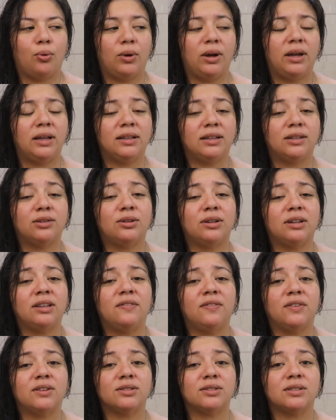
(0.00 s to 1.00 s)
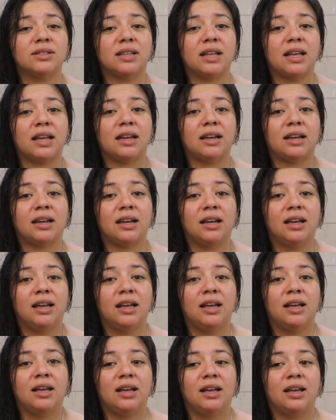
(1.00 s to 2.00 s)
it literally feels like
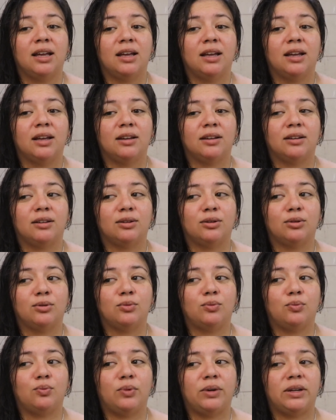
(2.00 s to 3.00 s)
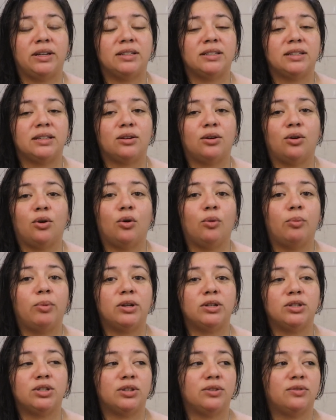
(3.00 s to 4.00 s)
we did a whole
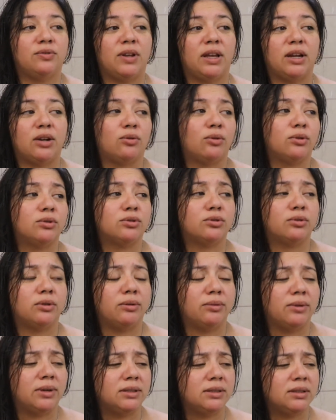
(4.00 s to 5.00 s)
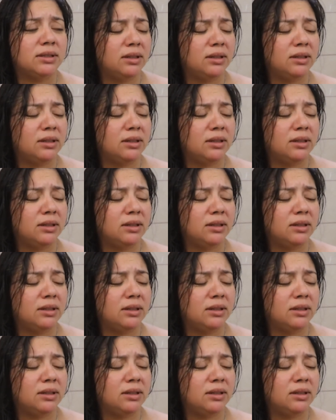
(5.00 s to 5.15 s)
bunch of like grocery runs